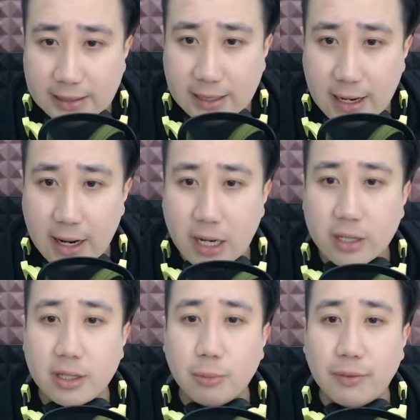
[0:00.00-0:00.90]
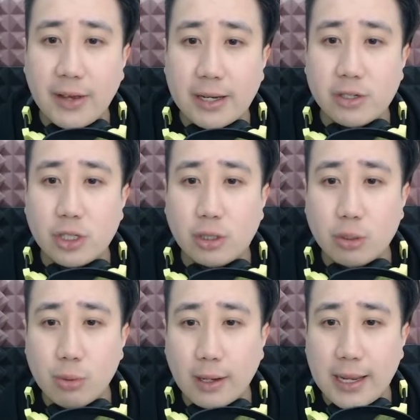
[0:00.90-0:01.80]
card with energy
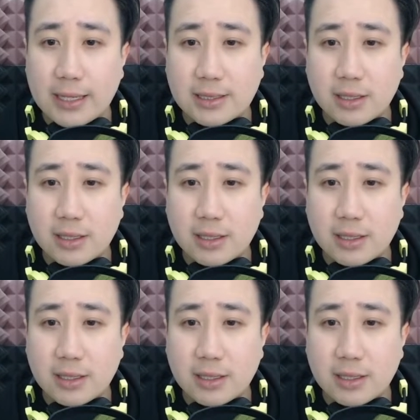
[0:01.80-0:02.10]
2 or less